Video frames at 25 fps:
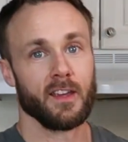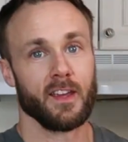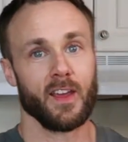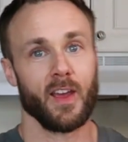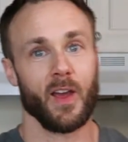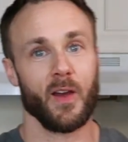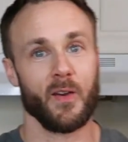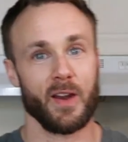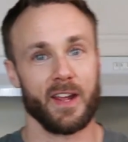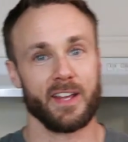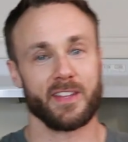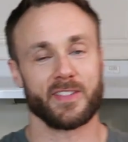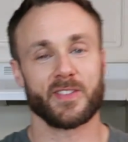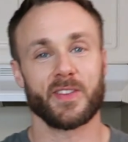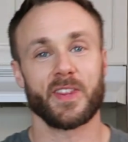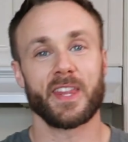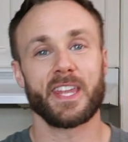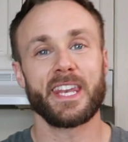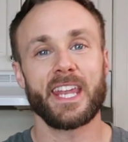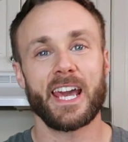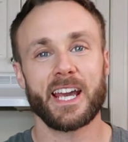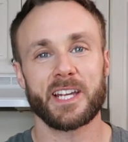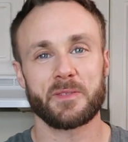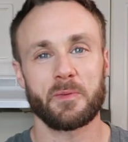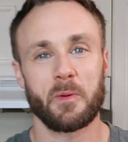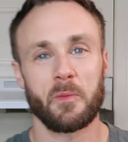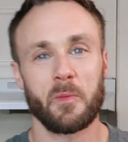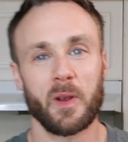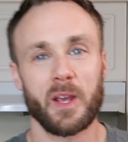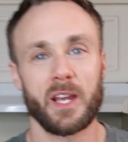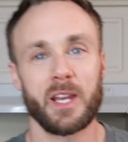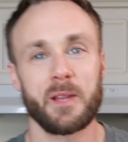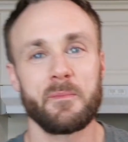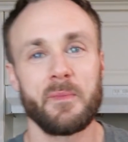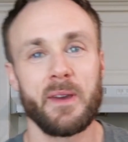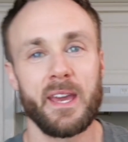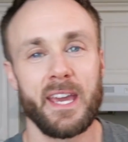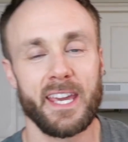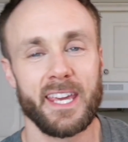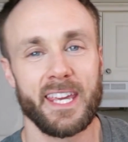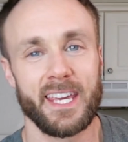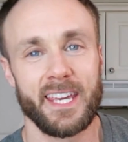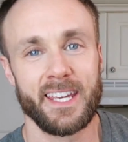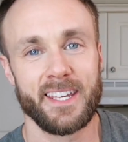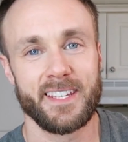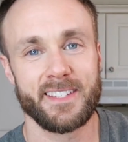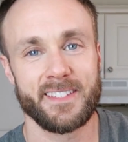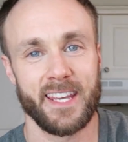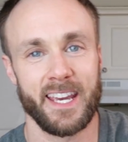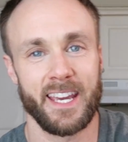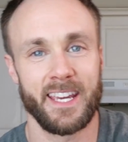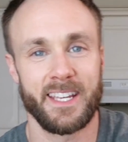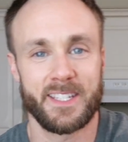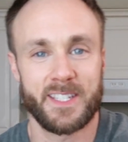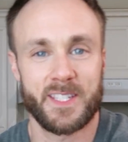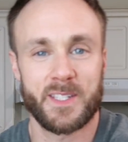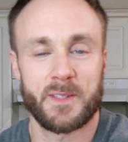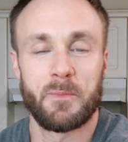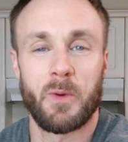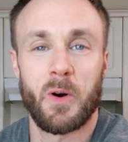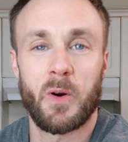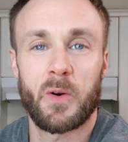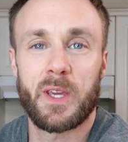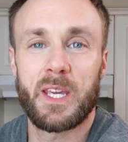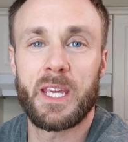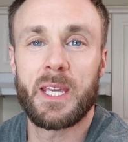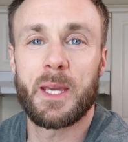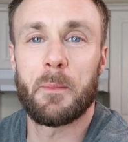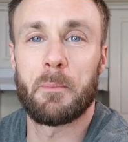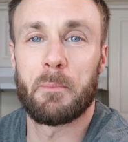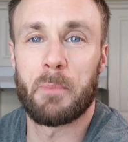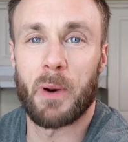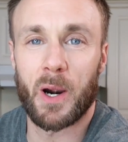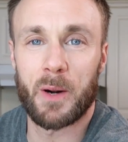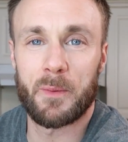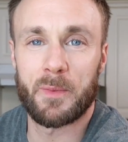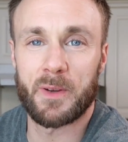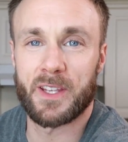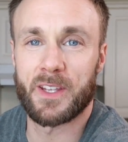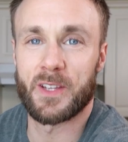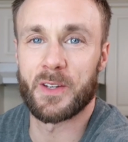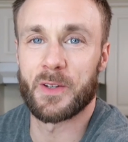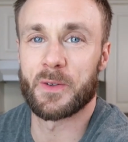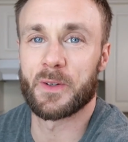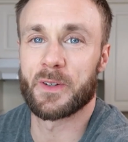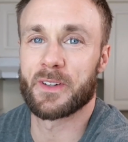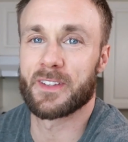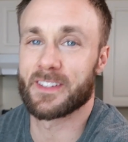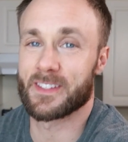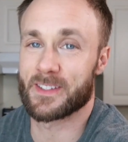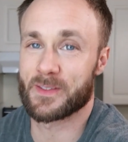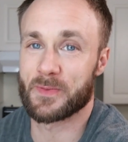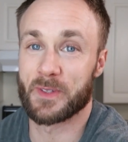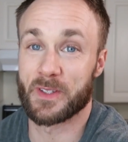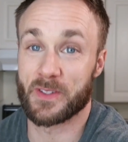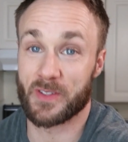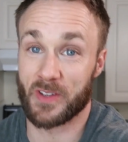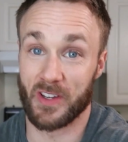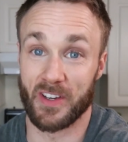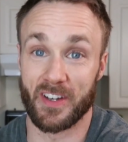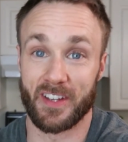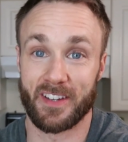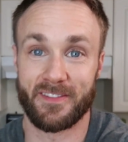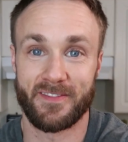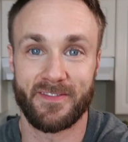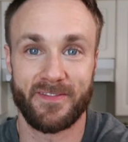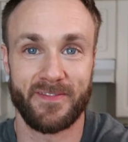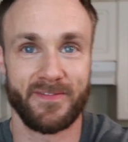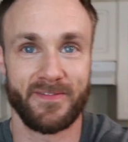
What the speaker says: Alright, so the next one we're going to make is a smoky barbecue. This one's good.